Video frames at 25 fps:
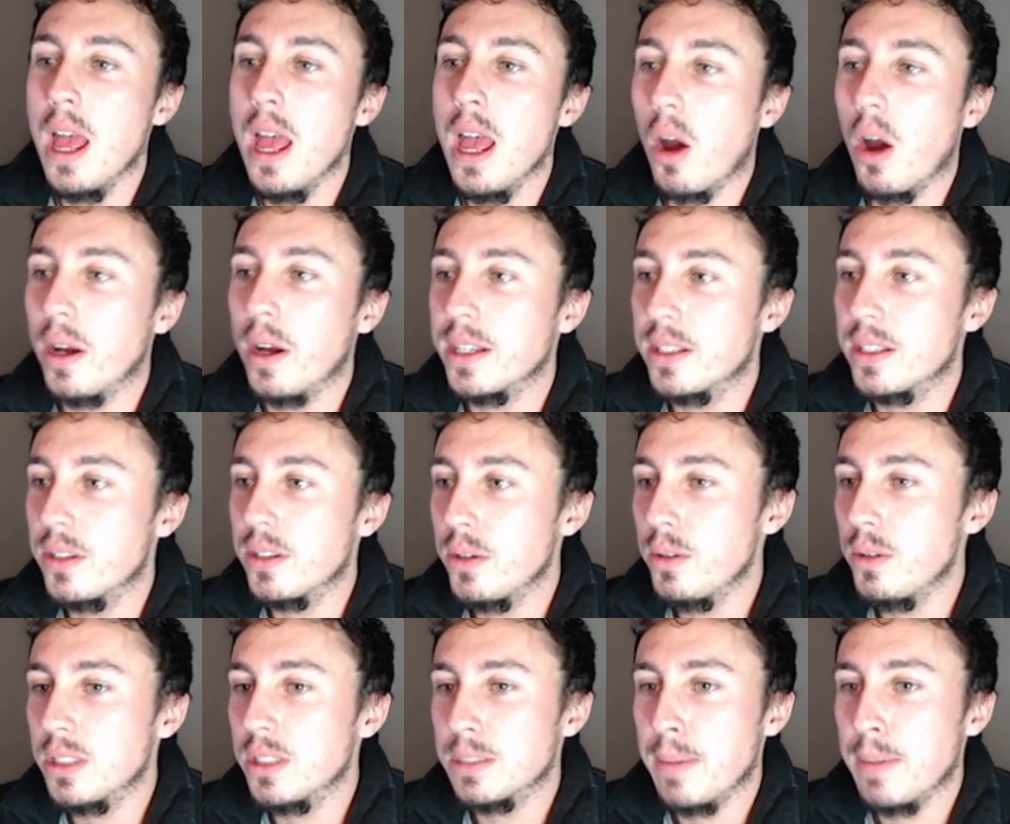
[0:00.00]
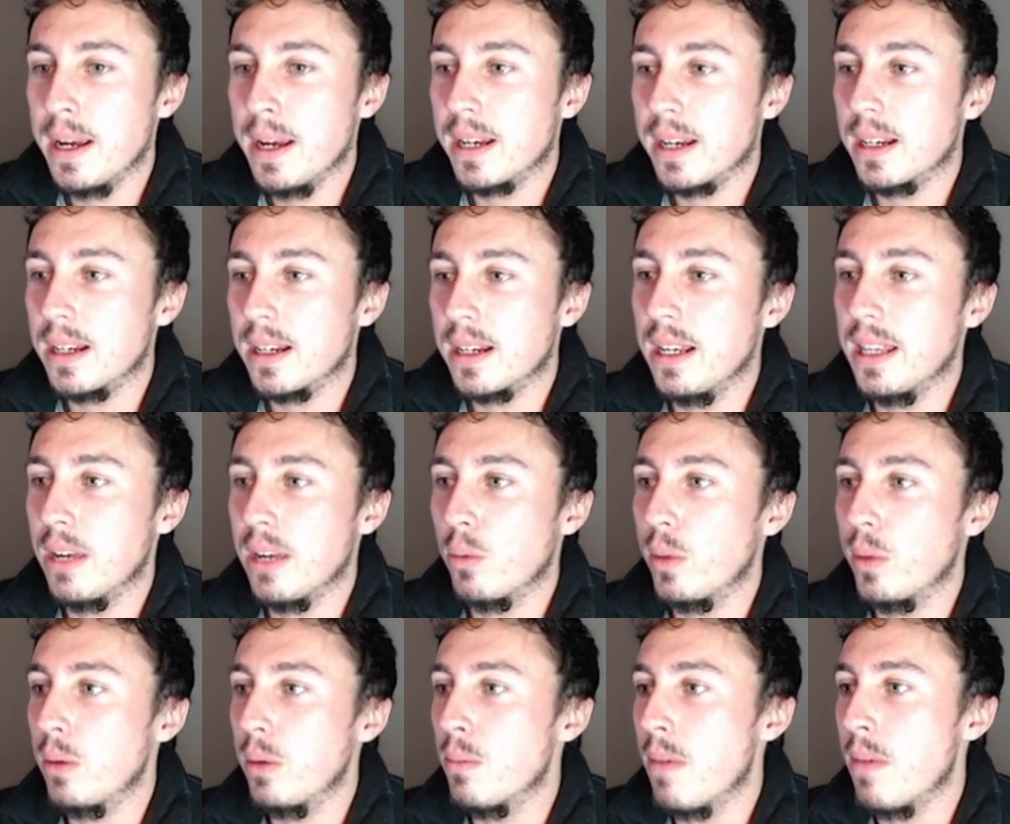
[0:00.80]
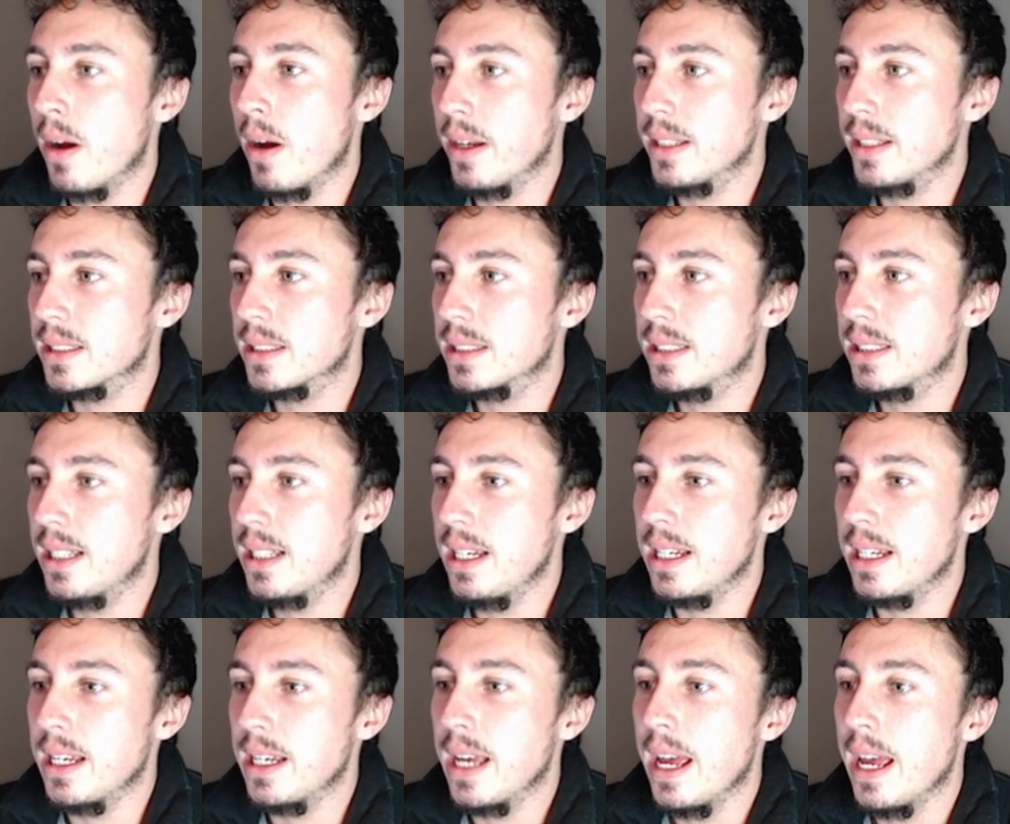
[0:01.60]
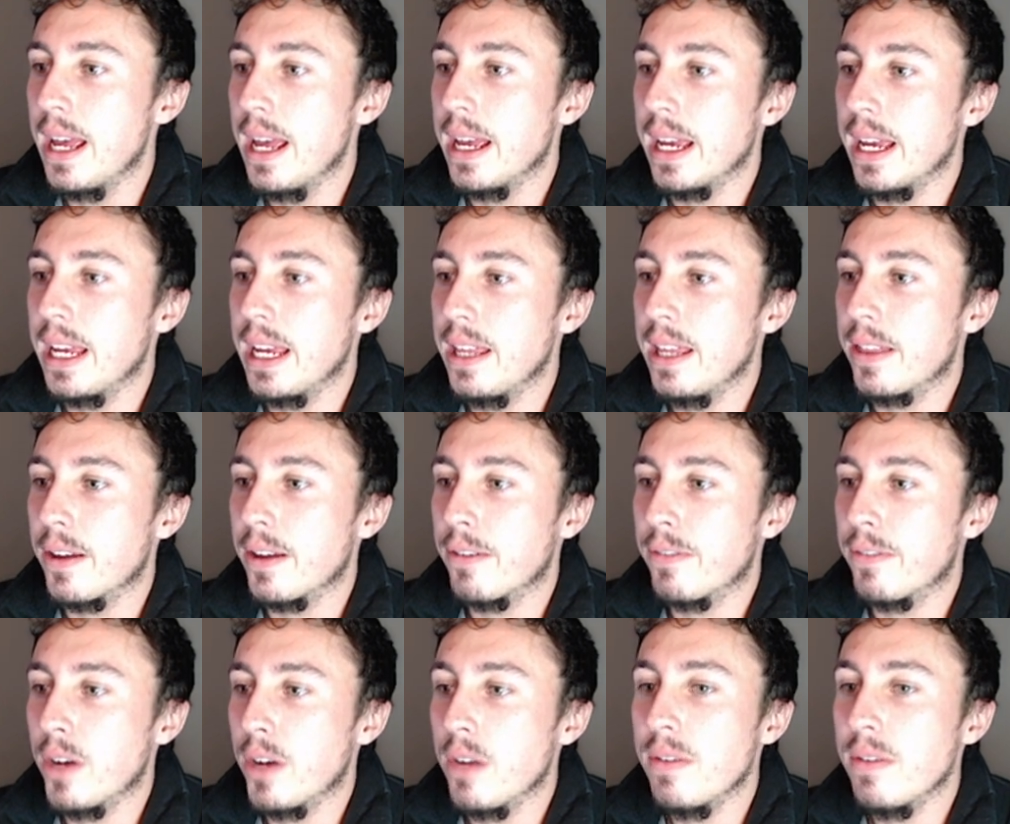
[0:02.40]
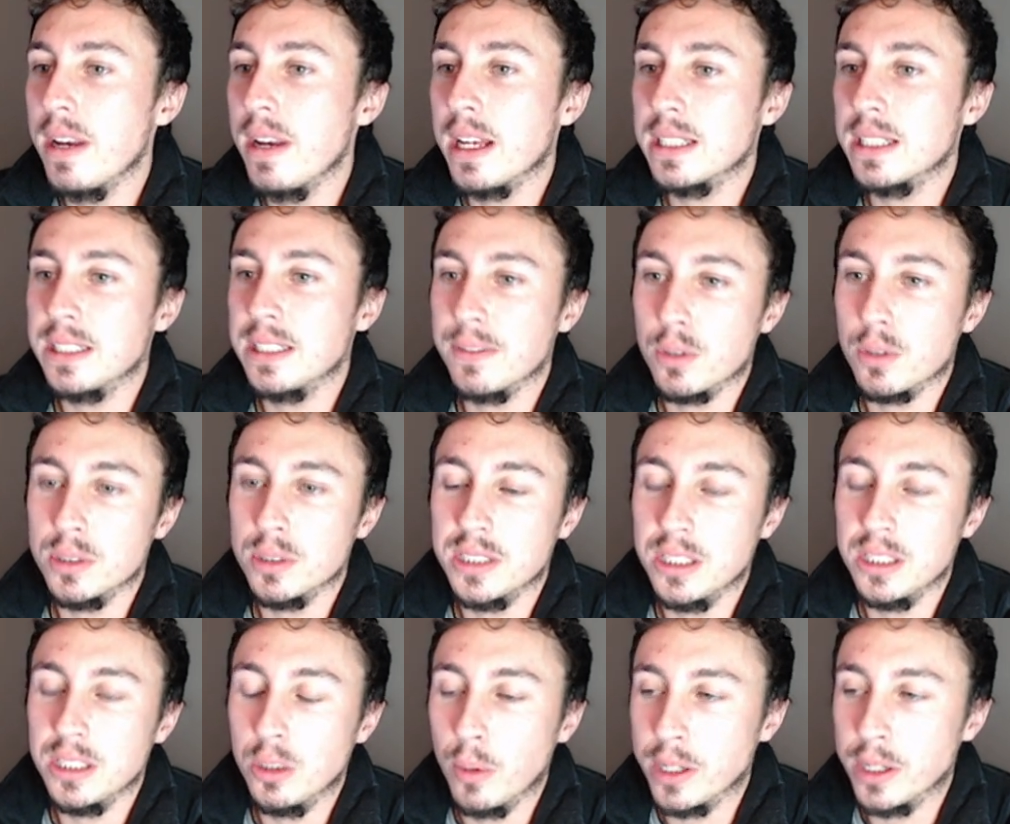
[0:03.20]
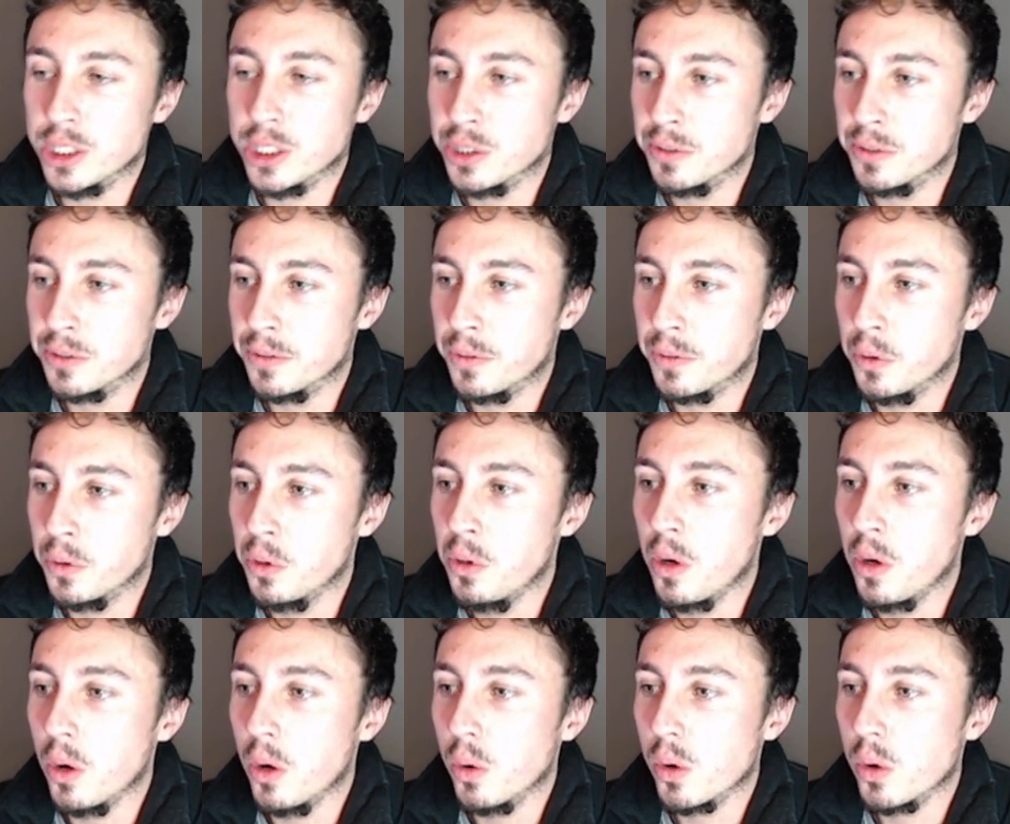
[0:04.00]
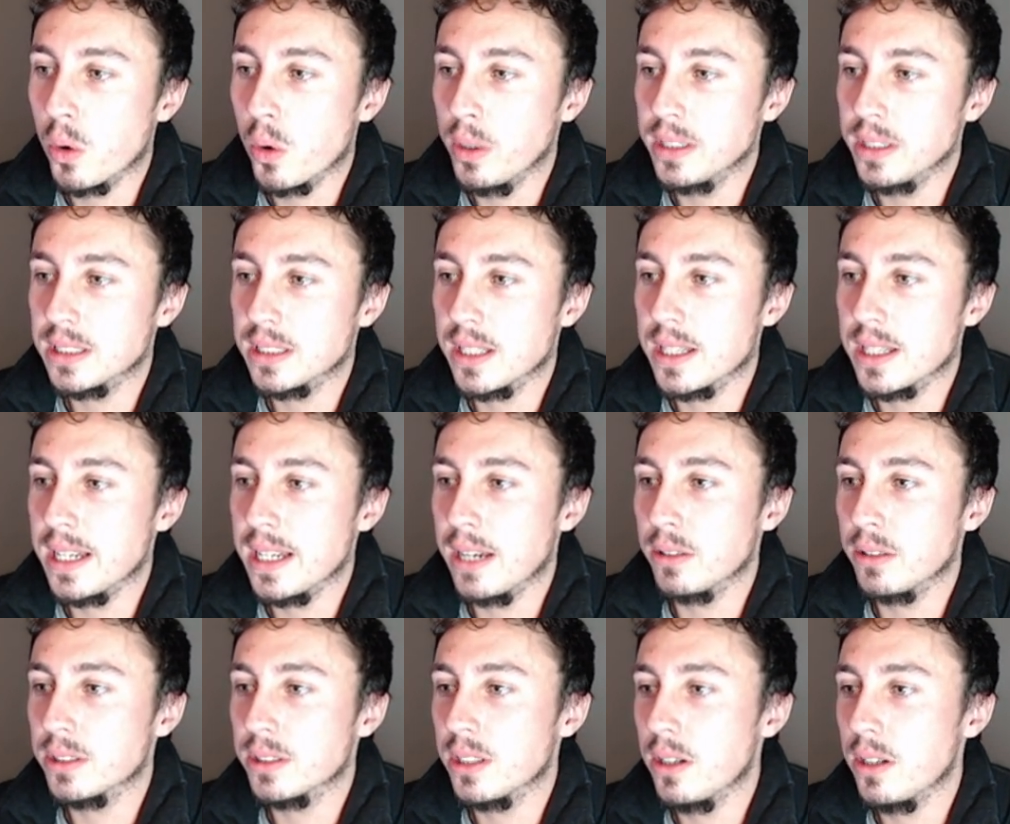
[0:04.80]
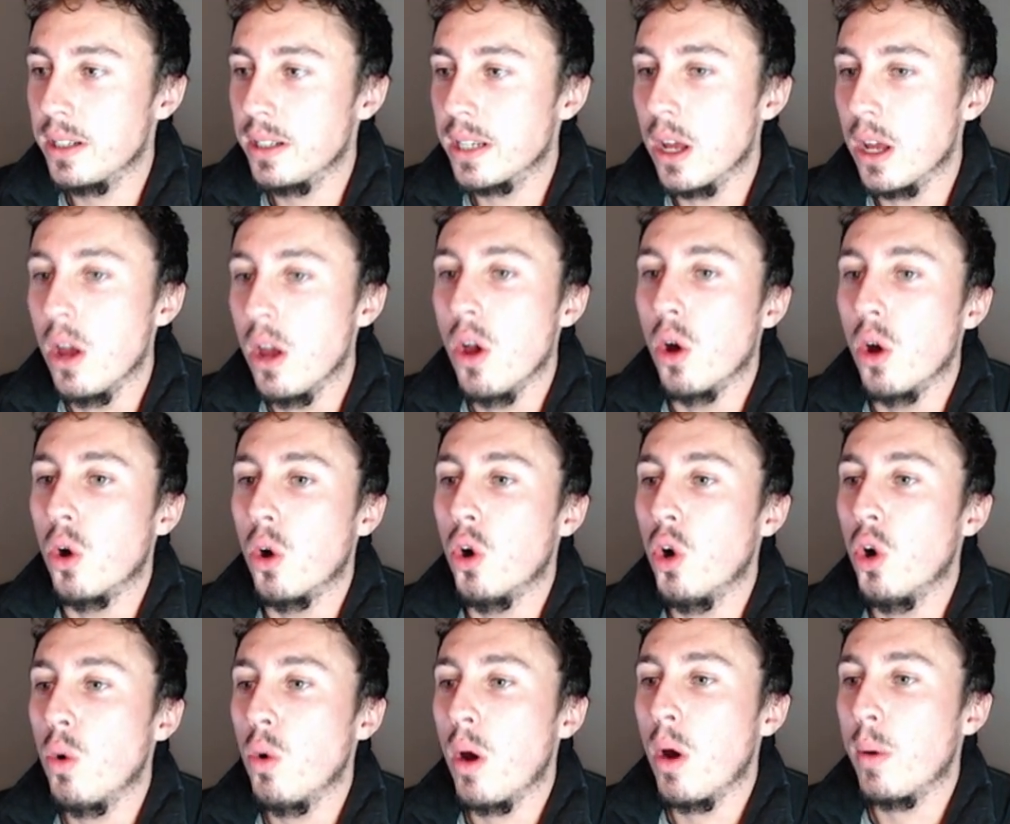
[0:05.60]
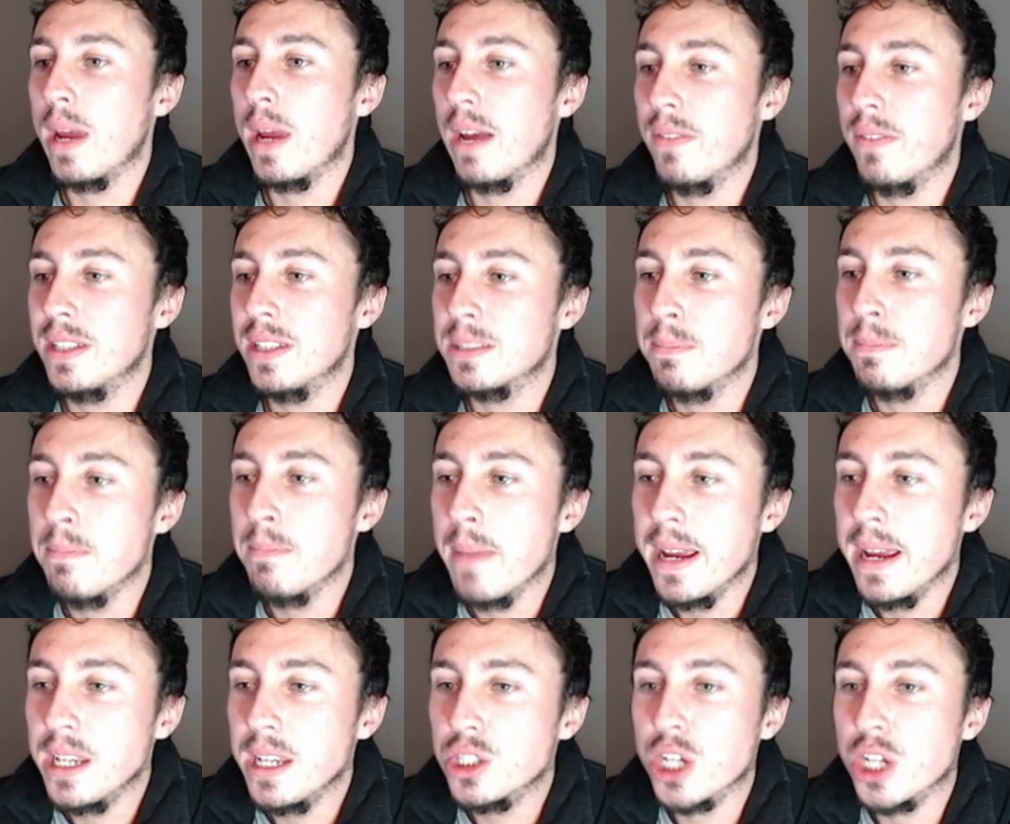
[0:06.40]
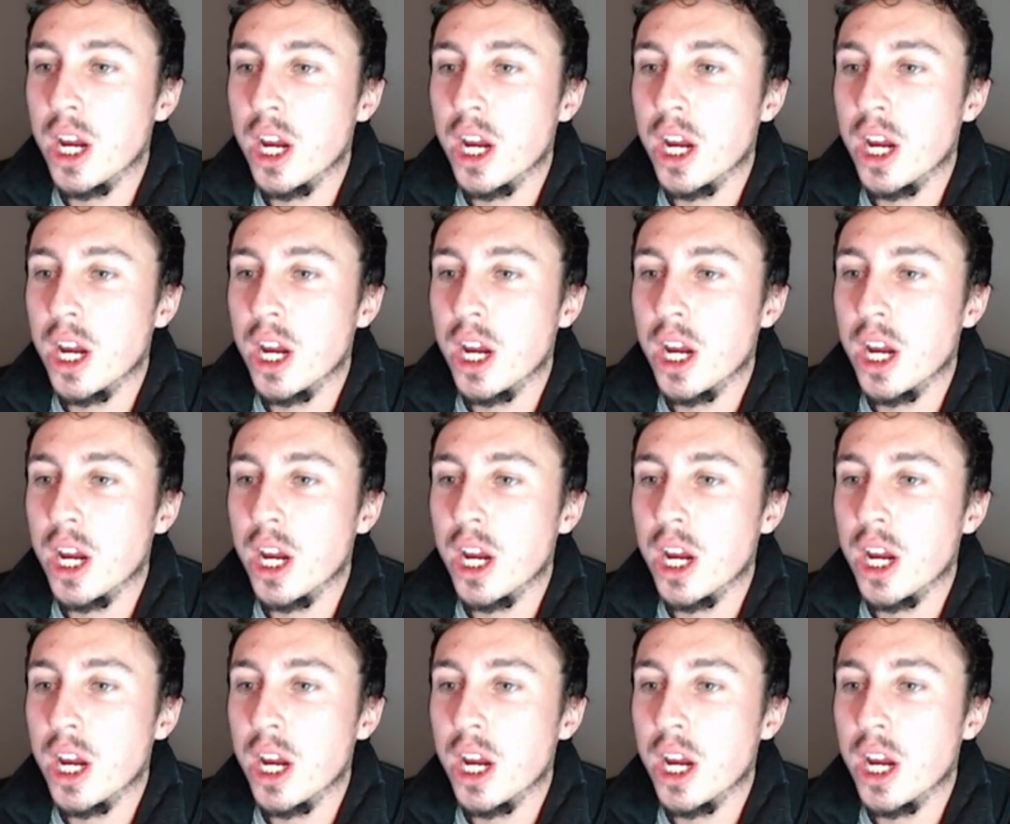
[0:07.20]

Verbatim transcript: I do speculate that we might see either further negative continuation for altcoins to the downside, or where we have this major